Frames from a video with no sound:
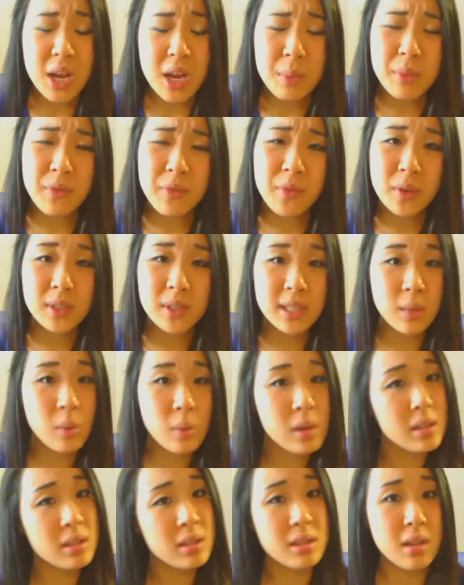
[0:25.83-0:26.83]
But first I
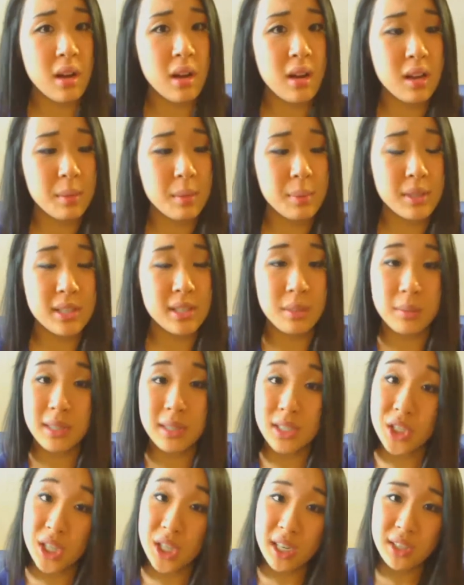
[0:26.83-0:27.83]
wanted to talk about some of the
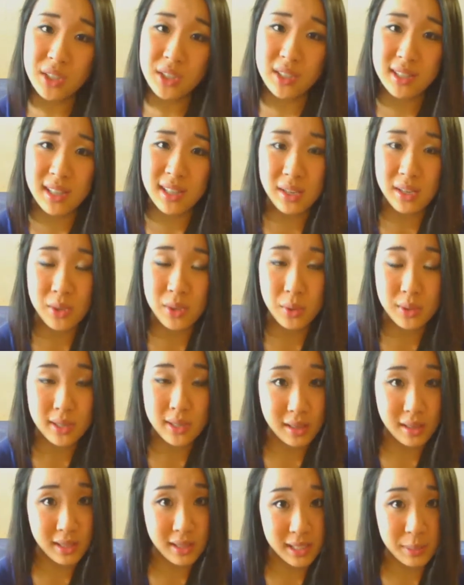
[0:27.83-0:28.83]
changes that I noticed
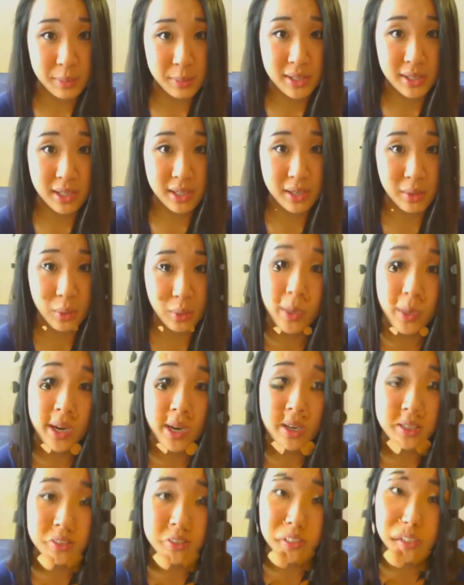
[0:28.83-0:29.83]
at this particular
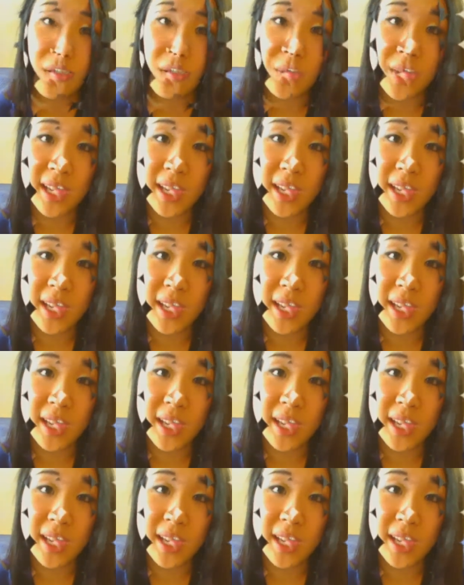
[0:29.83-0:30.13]
warehouse sale.